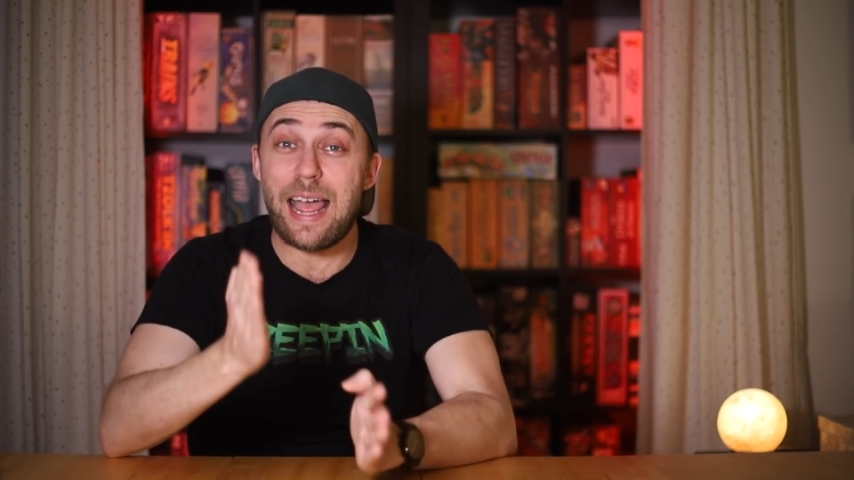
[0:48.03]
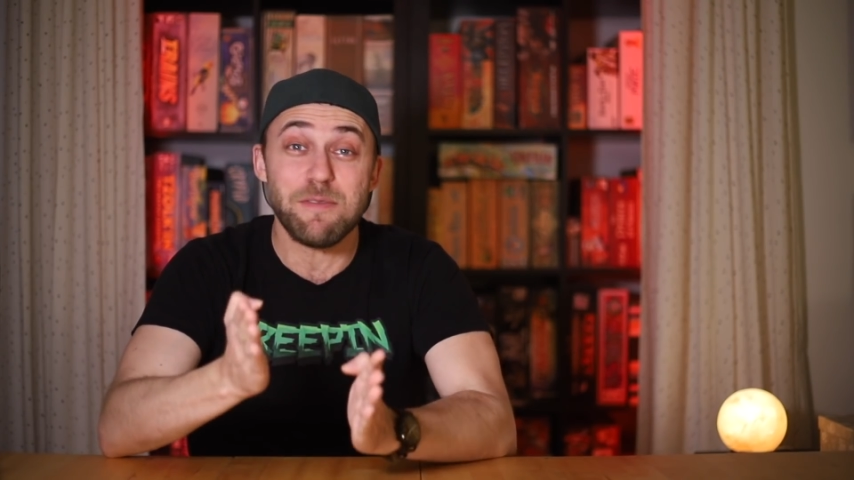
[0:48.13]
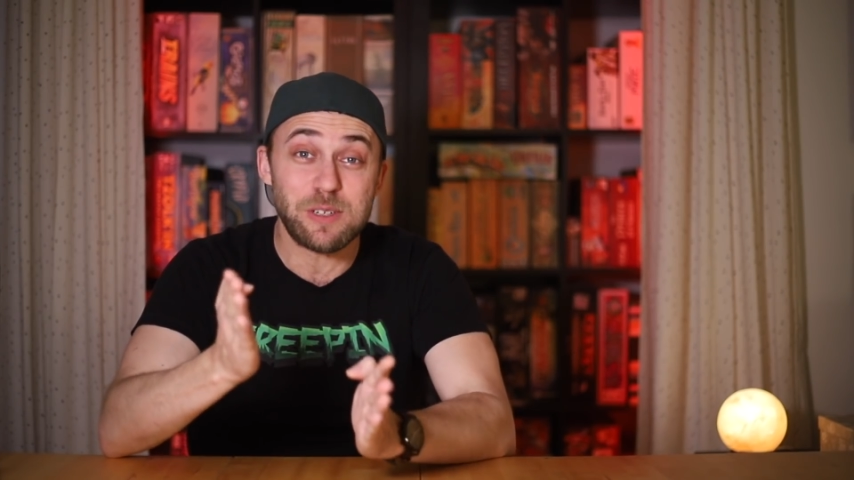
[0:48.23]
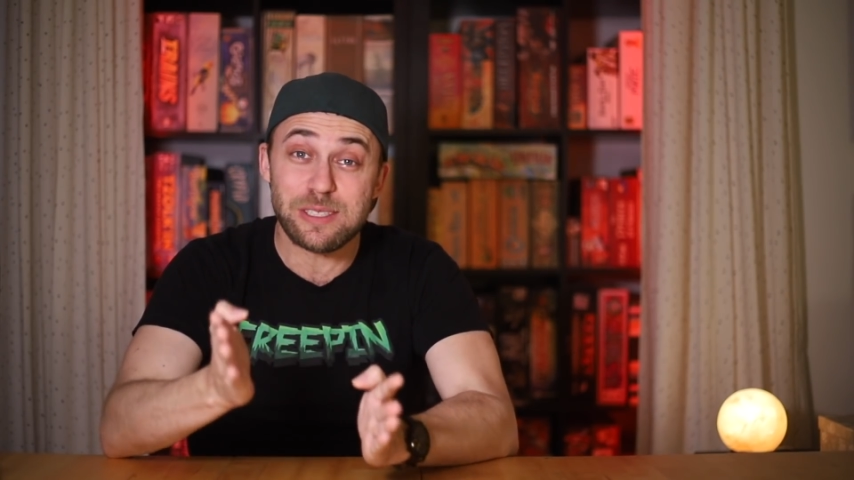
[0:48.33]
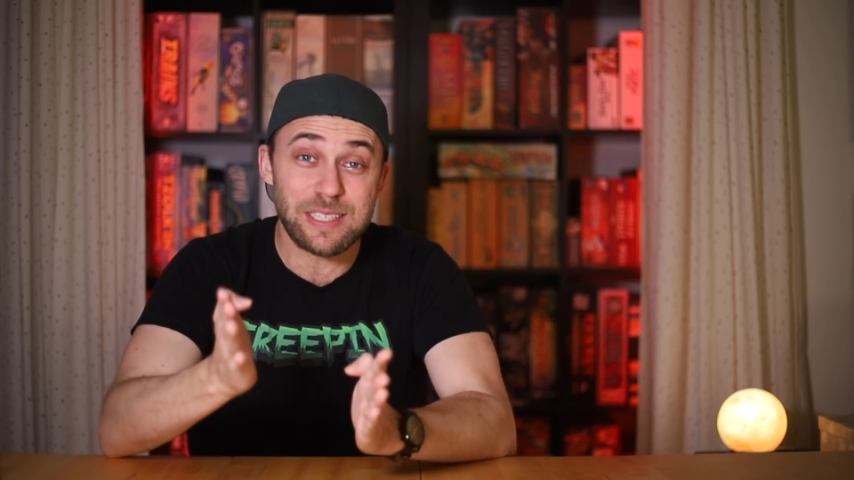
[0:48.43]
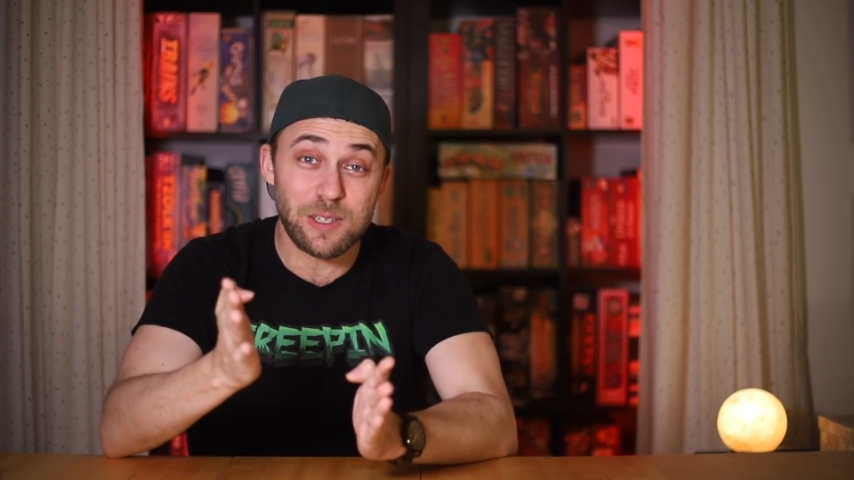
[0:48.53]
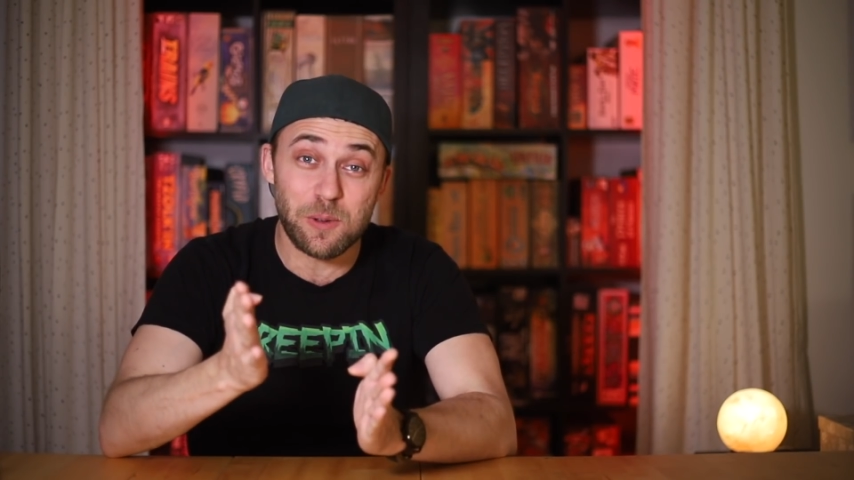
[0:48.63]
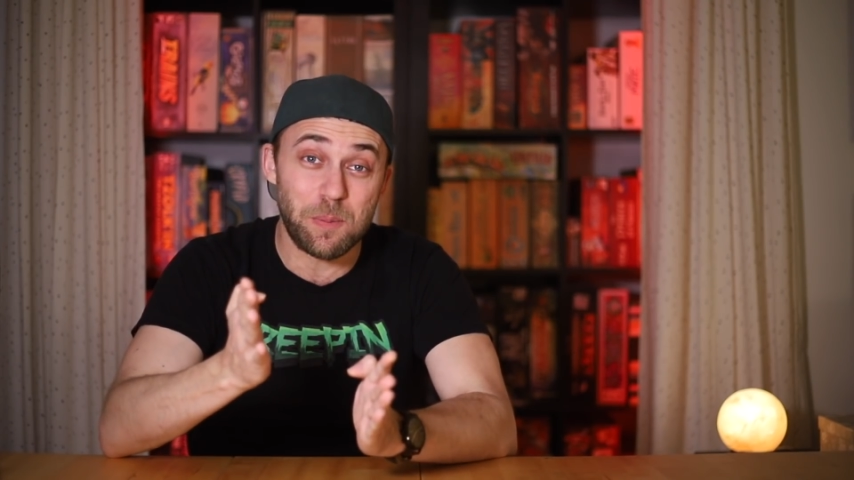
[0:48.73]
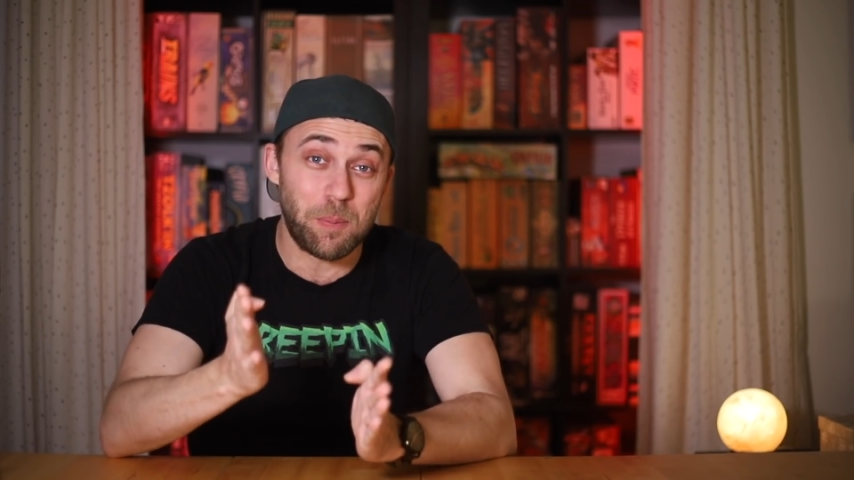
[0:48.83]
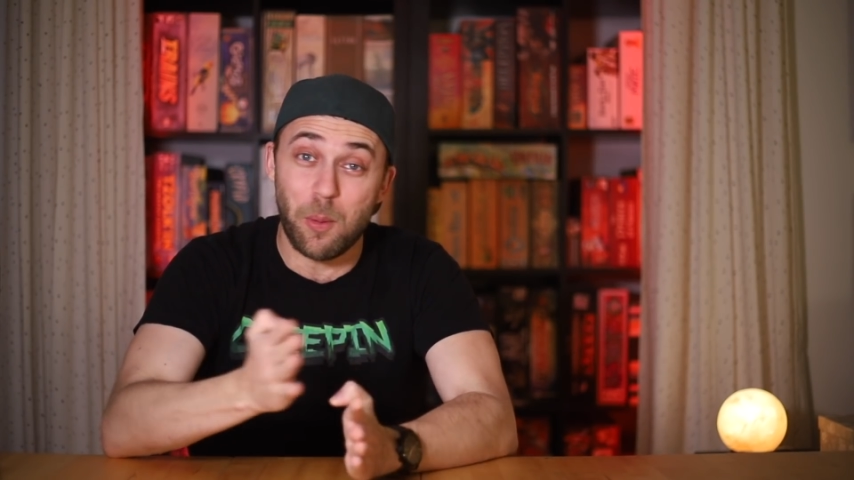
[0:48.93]
every
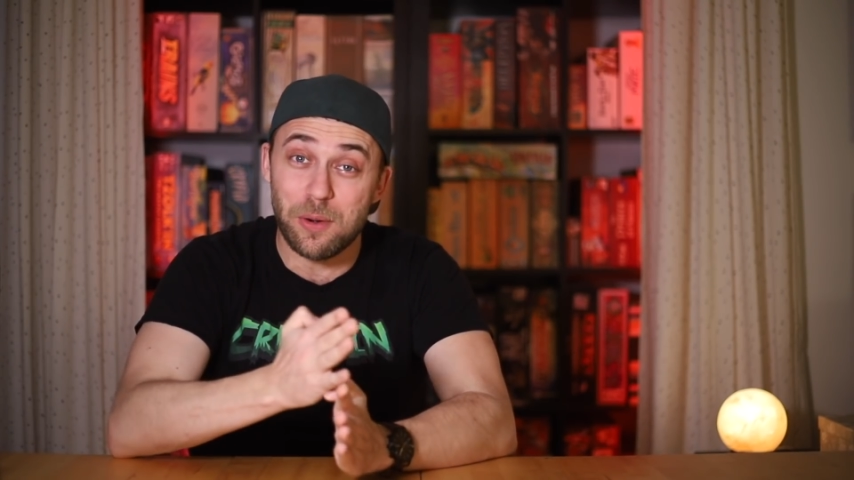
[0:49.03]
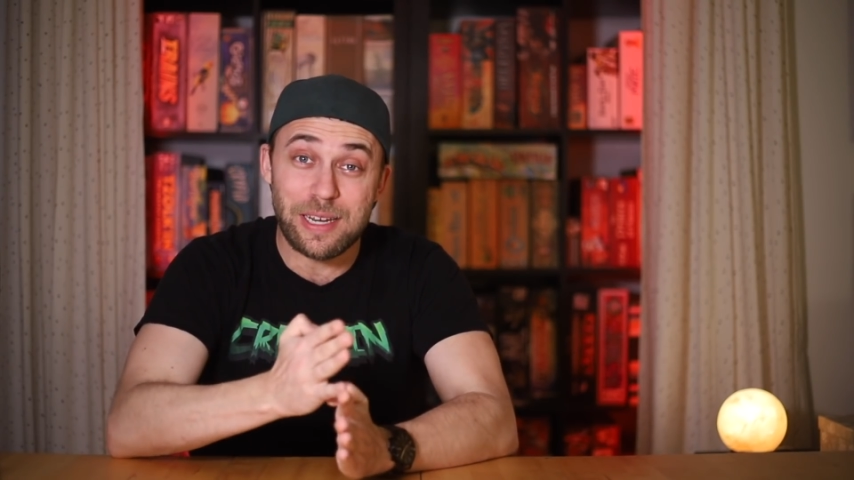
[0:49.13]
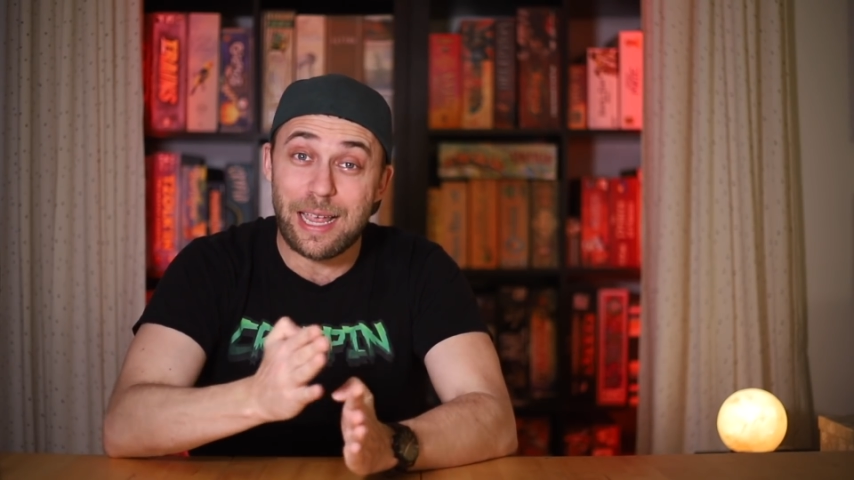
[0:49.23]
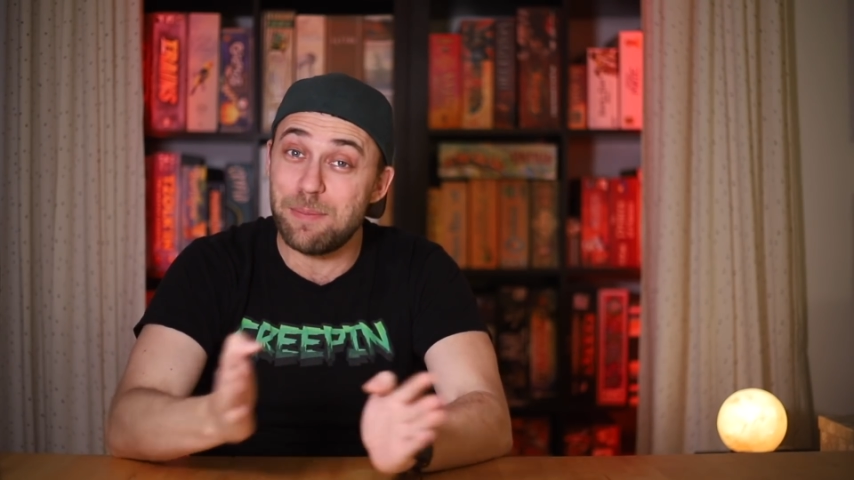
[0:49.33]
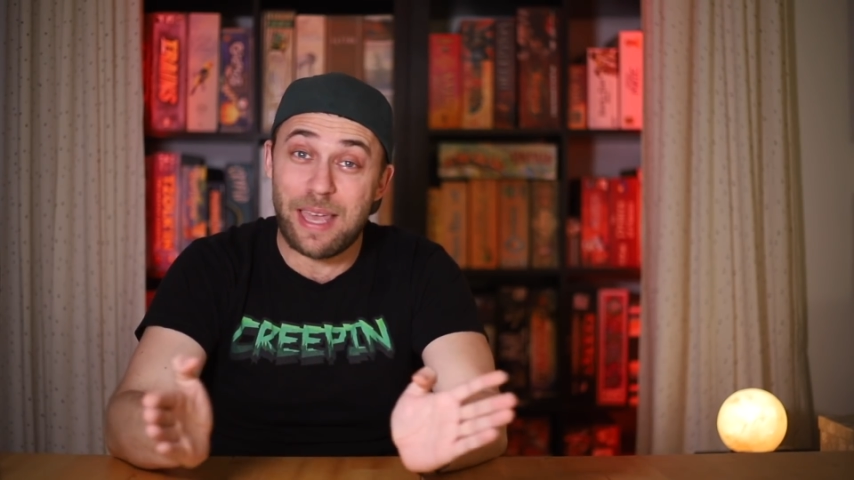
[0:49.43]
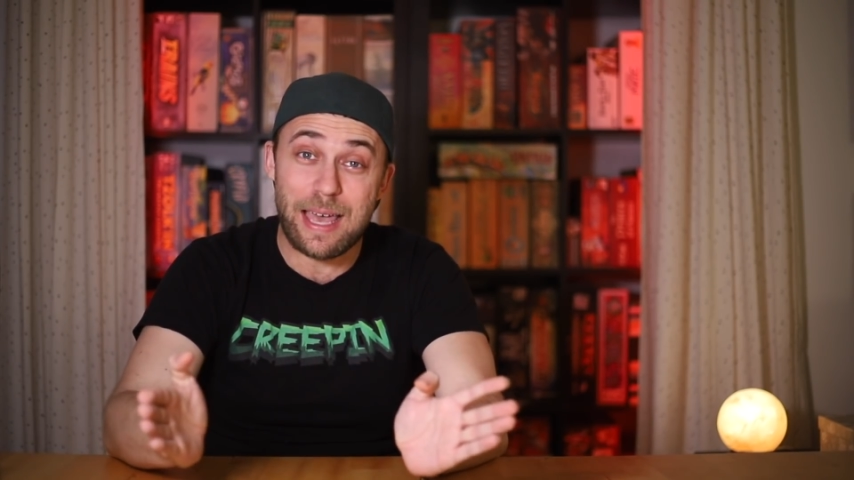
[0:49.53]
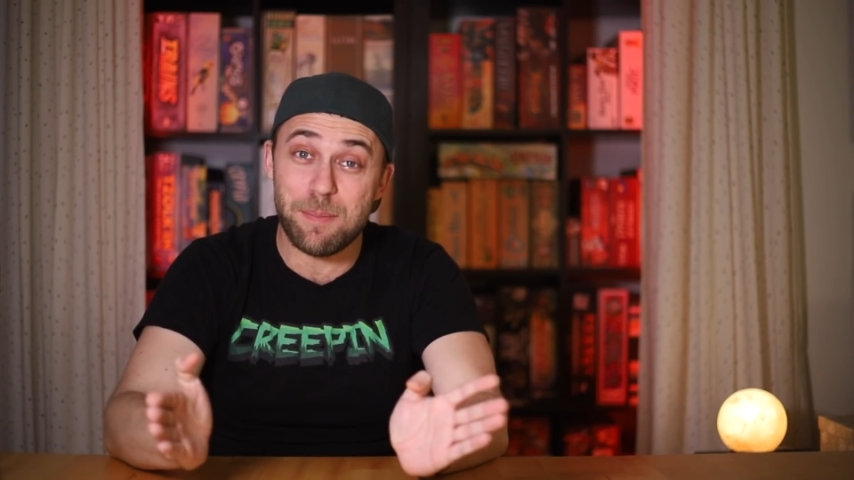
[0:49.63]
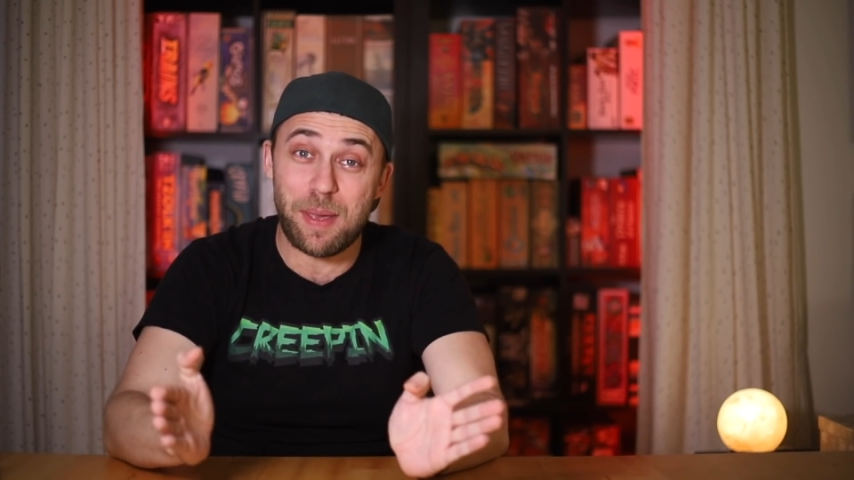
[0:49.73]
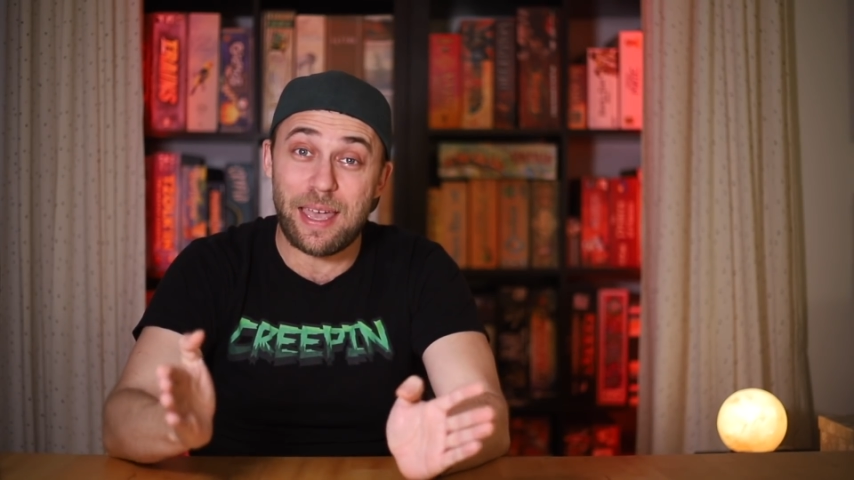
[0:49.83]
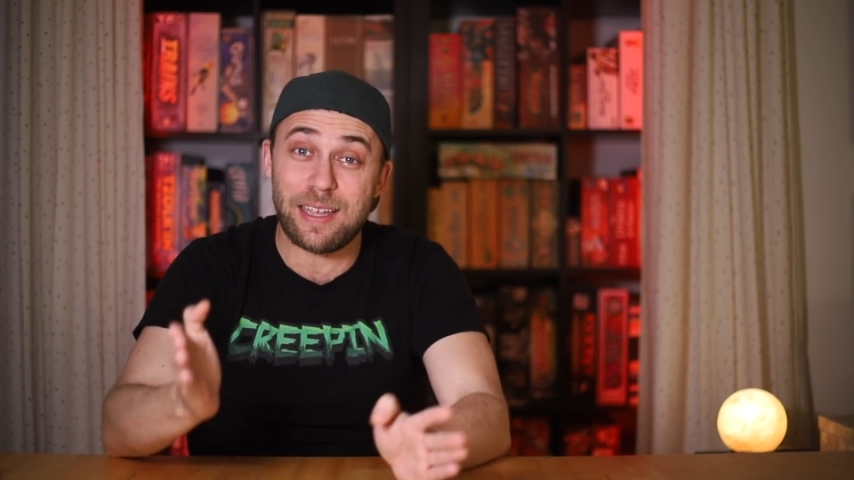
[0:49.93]
single board game
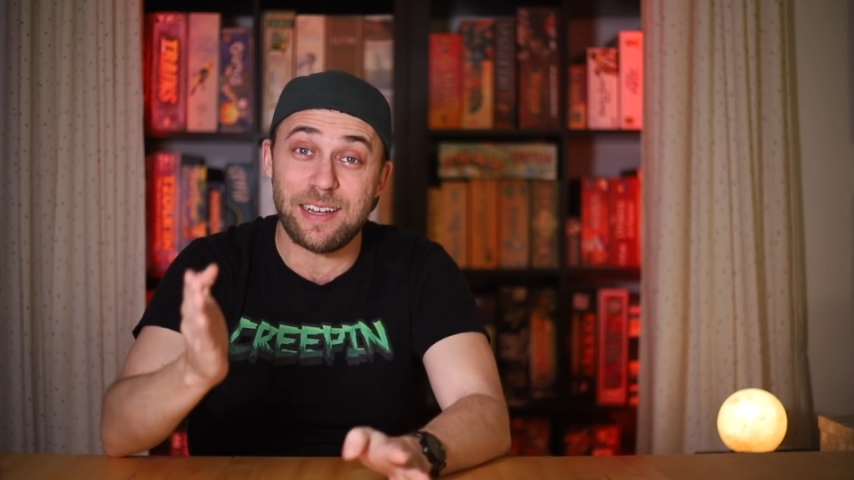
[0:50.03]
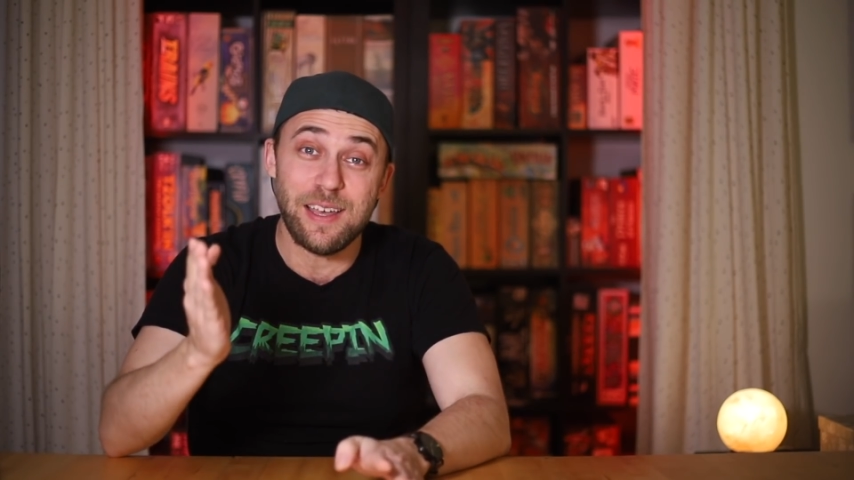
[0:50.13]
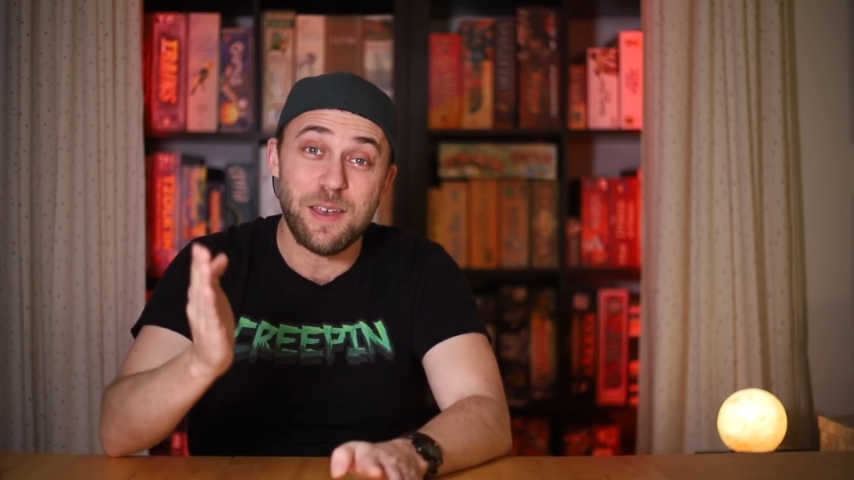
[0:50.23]
campaign